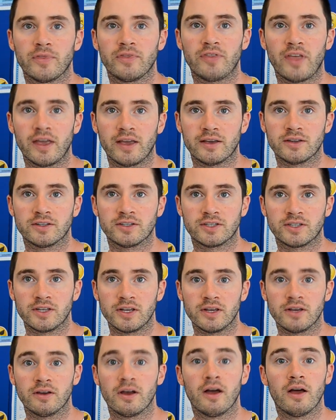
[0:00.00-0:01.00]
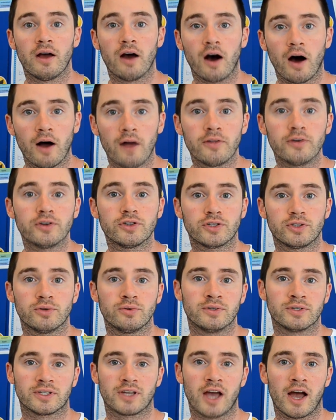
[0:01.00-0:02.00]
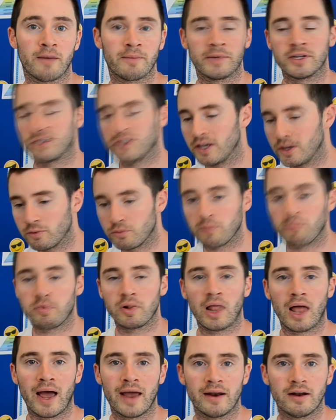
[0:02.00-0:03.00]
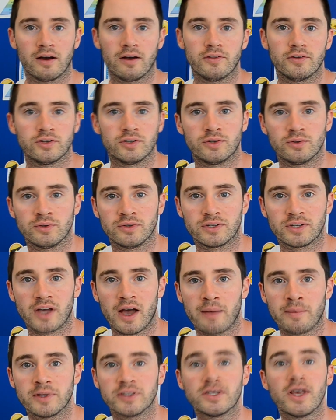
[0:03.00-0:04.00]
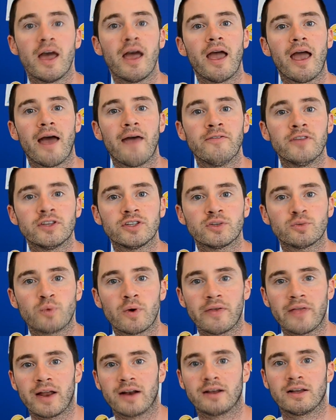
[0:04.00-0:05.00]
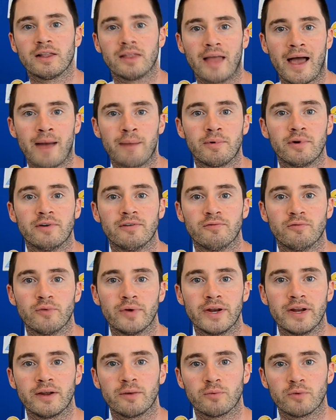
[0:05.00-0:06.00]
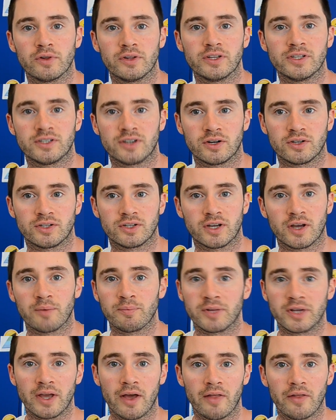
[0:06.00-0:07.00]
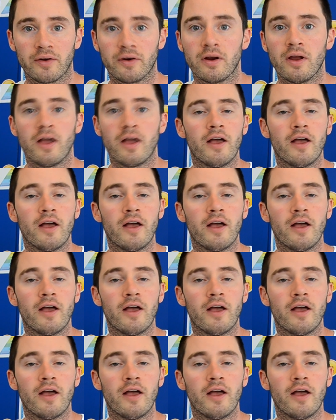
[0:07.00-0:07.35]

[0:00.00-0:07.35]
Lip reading: They can see other students' comments, they can reply to other students' comments, and this is where that collaborative reading really starts to come together.